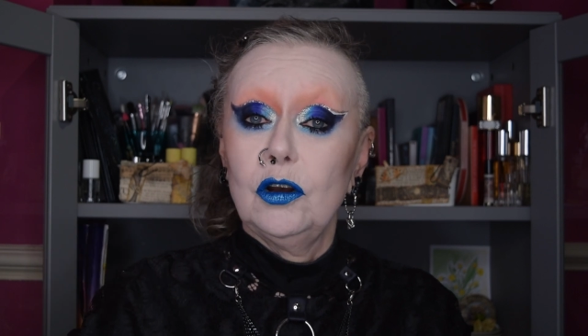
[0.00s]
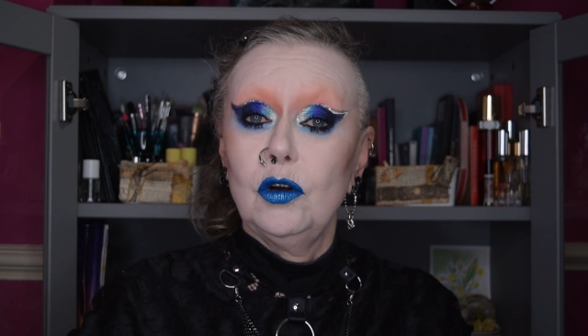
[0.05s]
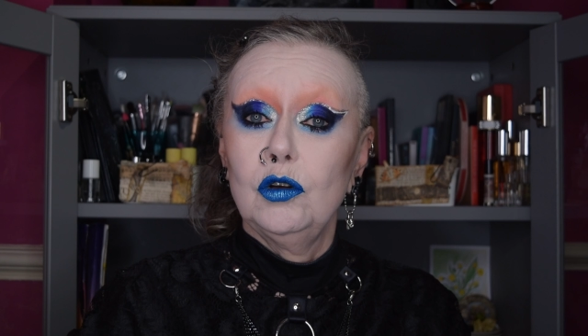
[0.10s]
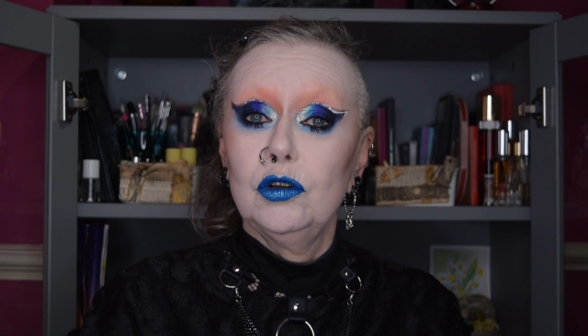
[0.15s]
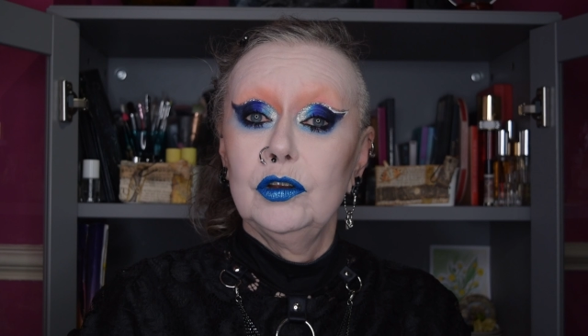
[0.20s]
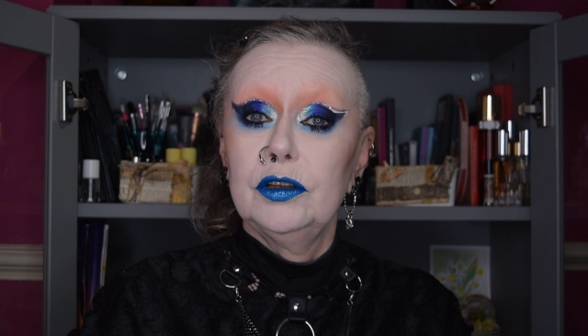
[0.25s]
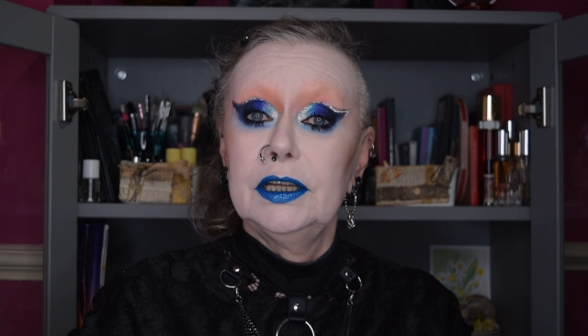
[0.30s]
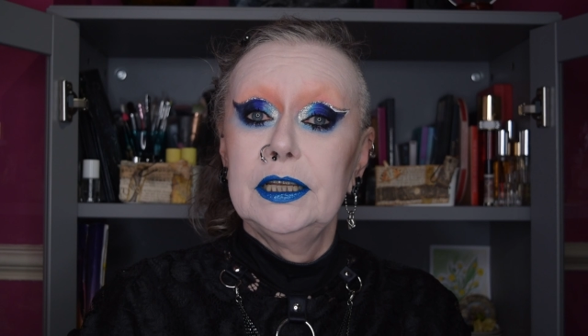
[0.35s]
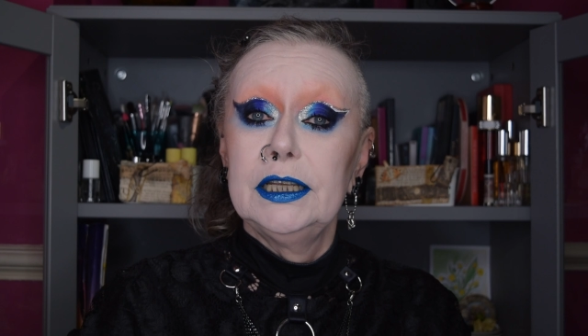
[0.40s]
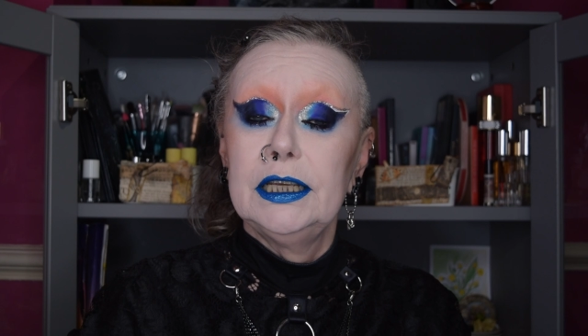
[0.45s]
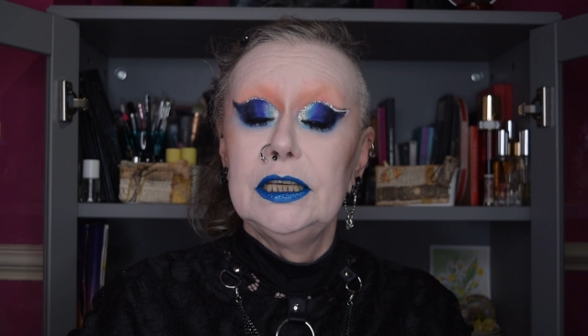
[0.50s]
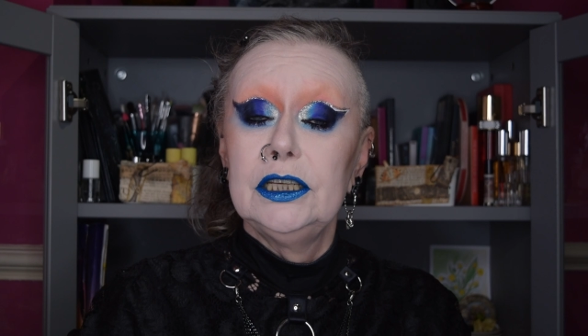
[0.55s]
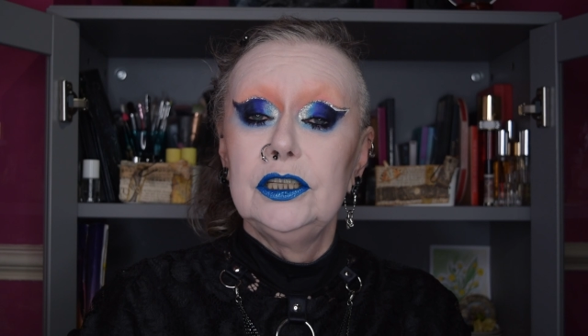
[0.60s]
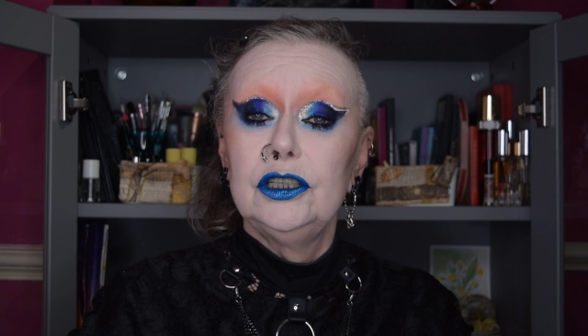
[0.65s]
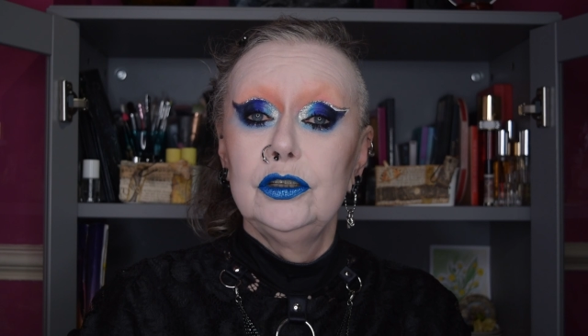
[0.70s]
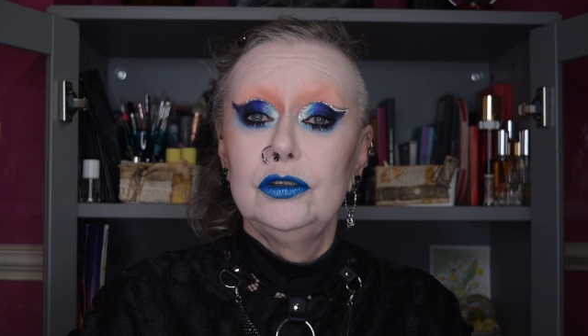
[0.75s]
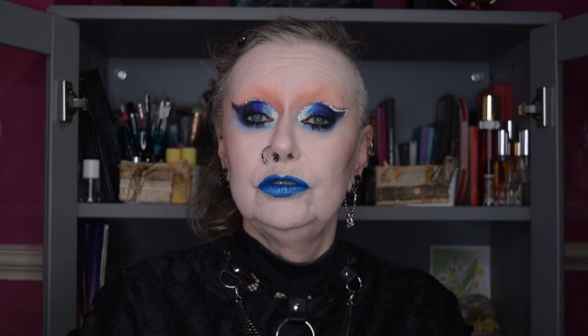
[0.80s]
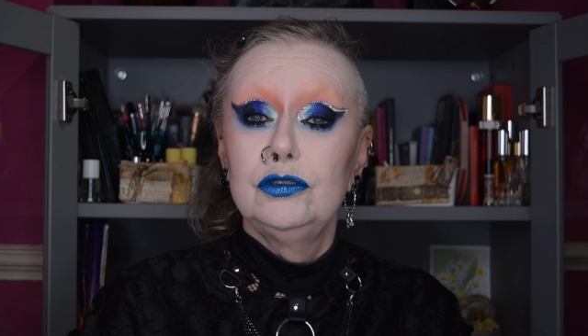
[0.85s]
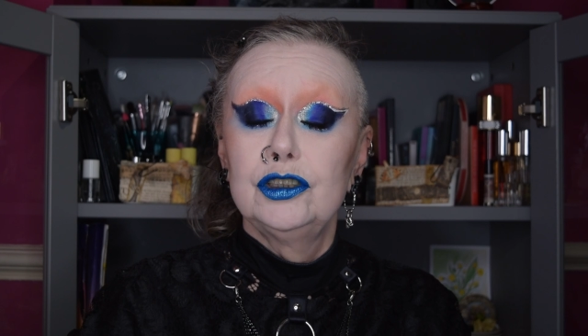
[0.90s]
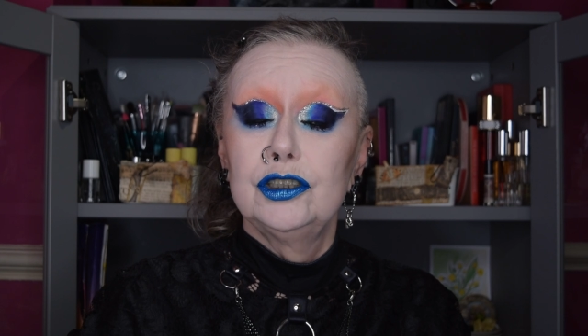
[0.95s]
on the
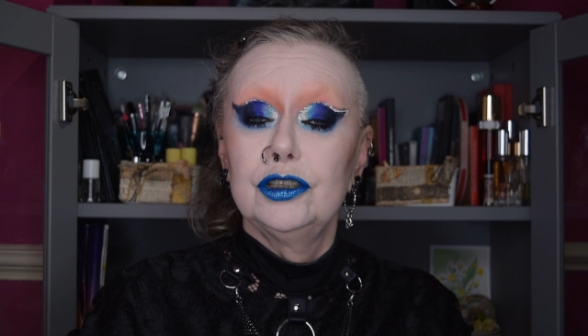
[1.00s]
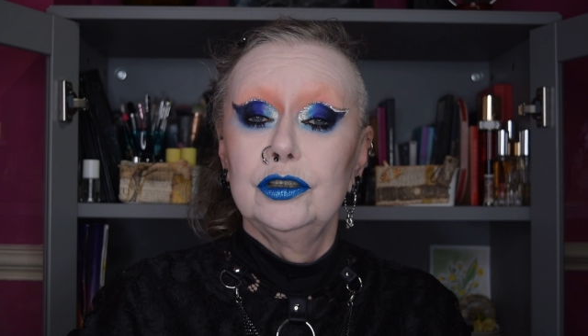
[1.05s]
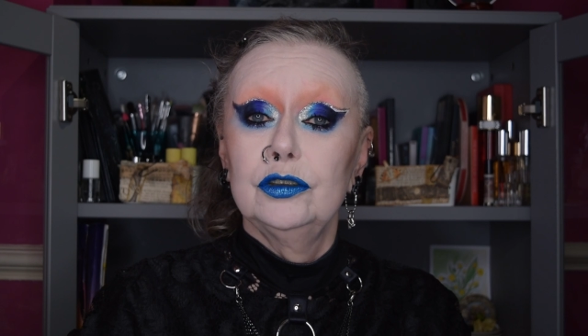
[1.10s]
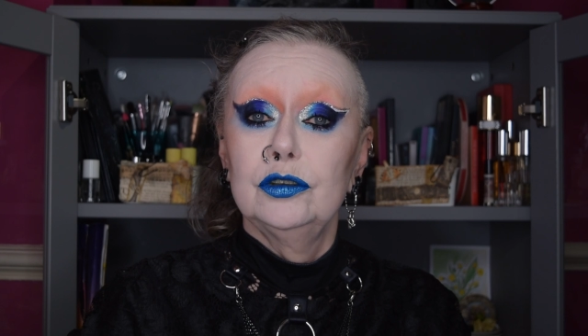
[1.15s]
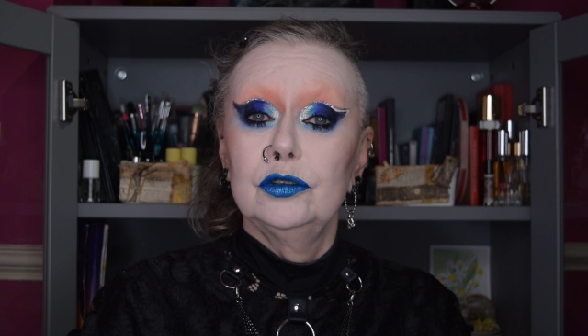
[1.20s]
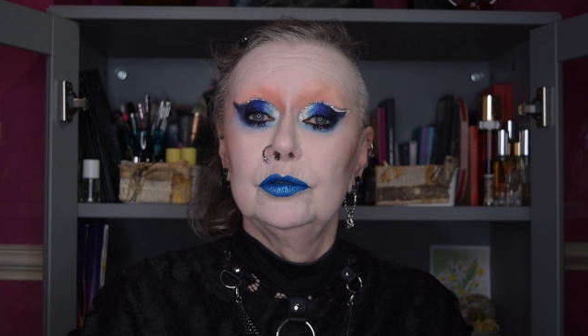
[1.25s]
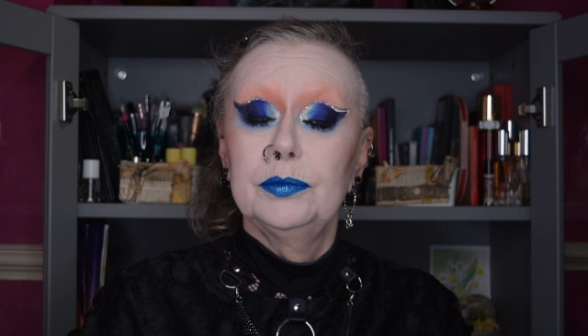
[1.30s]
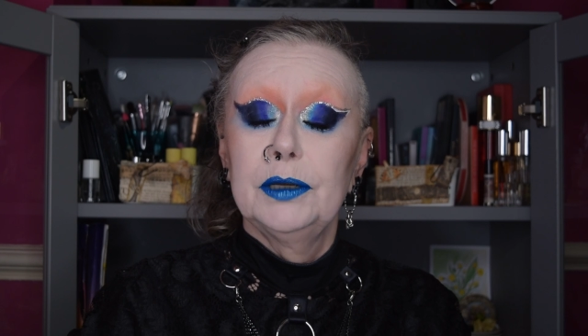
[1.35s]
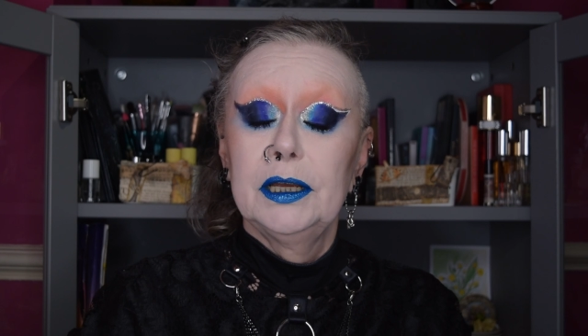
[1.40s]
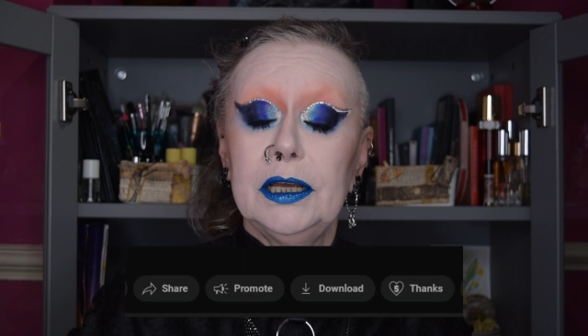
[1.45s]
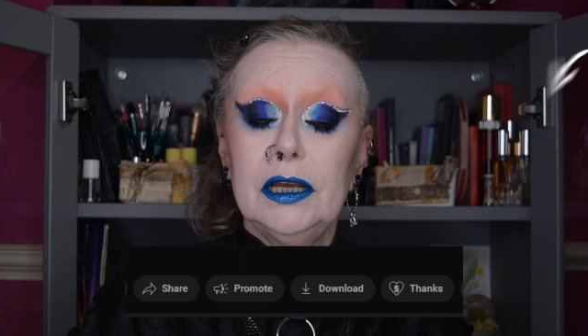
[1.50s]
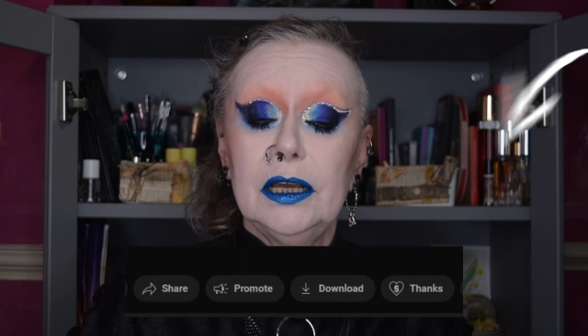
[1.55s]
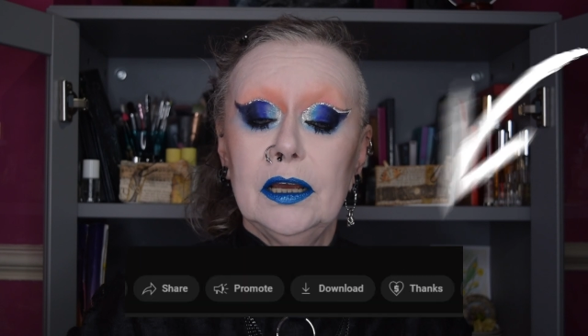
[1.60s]
YouTube